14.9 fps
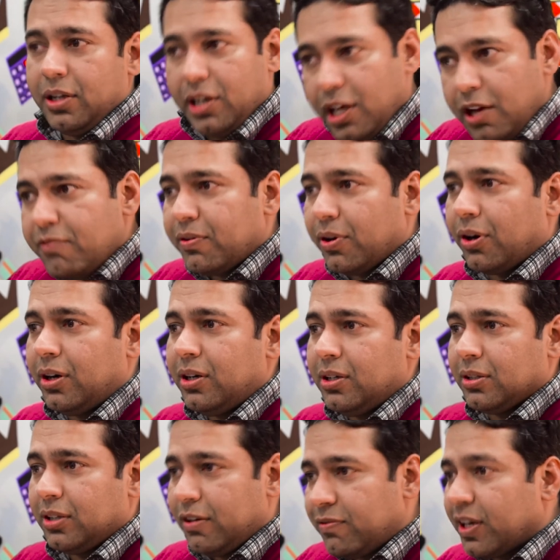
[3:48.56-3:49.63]
If not,
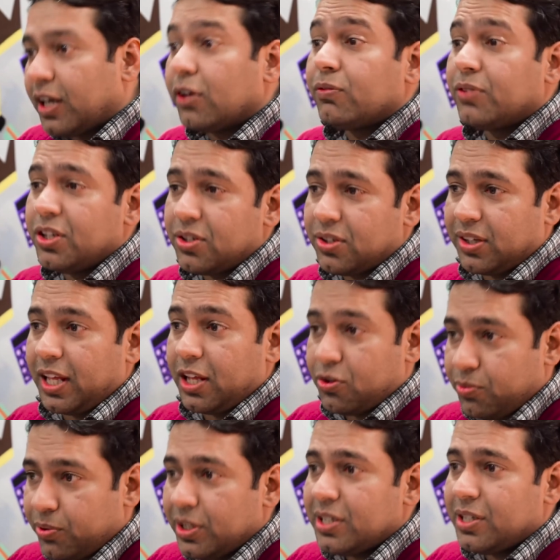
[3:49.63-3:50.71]
if none of these
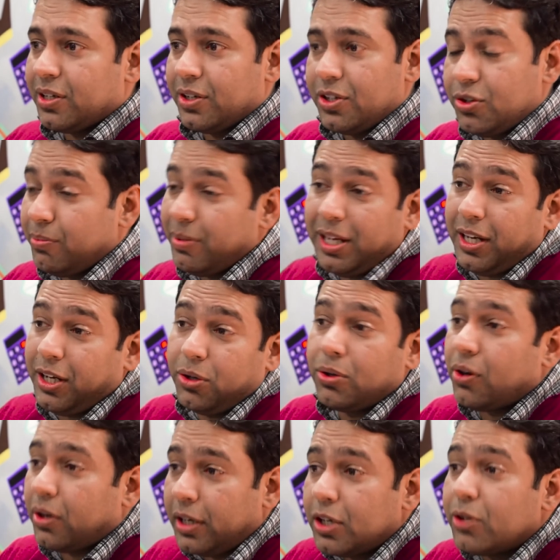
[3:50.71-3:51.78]
things work, you may need to
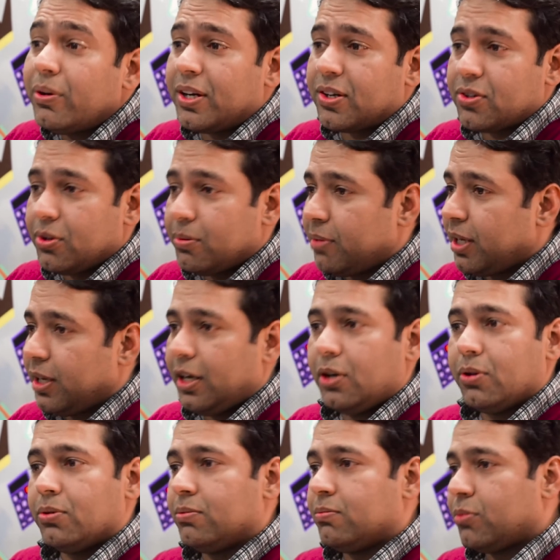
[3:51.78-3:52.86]
call it quits. You may need
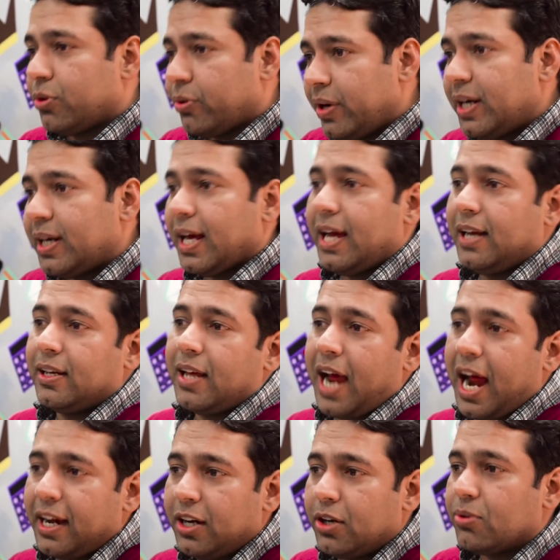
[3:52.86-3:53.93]
to quit and
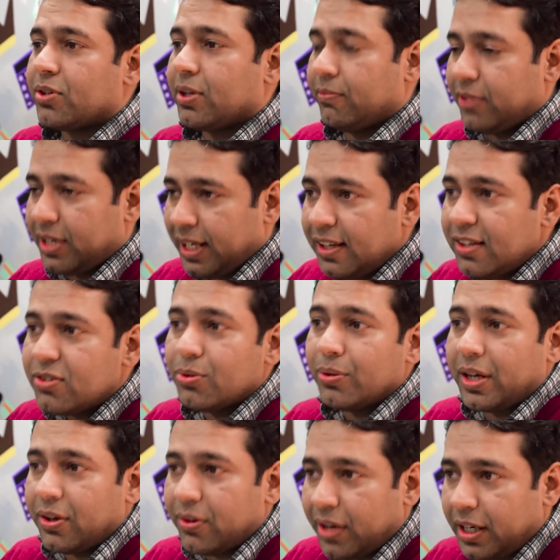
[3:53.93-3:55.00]
hand it to someone else who
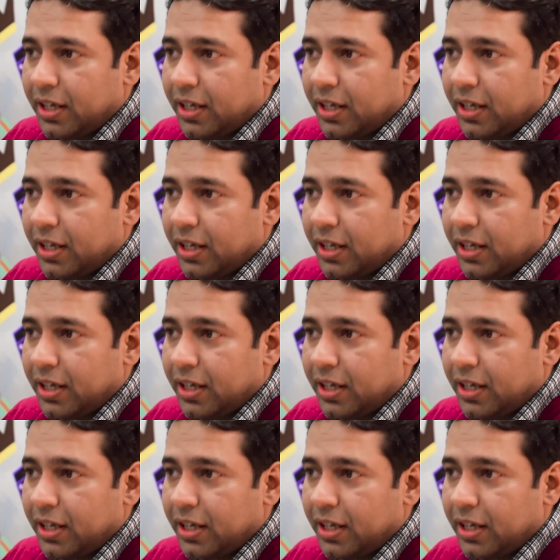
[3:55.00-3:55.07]
can run